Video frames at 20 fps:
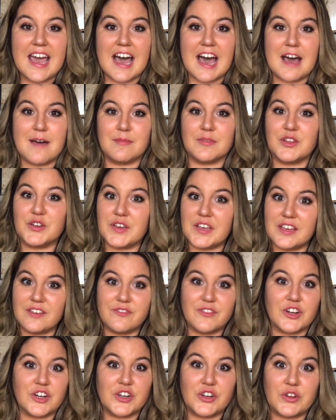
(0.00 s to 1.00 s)
looking
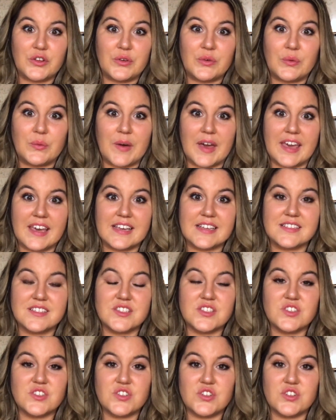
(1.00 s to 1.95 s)
for new ways